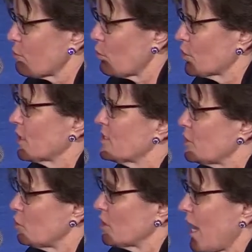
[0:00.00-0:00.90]
enough
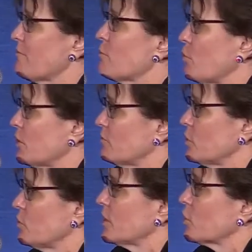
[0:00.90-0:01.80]
reporting and then you can have a
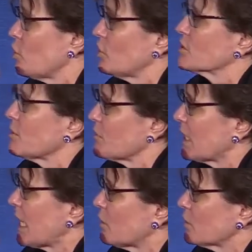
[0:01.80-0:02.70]
point of view and call
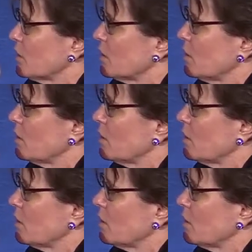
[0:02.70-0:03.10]
something out.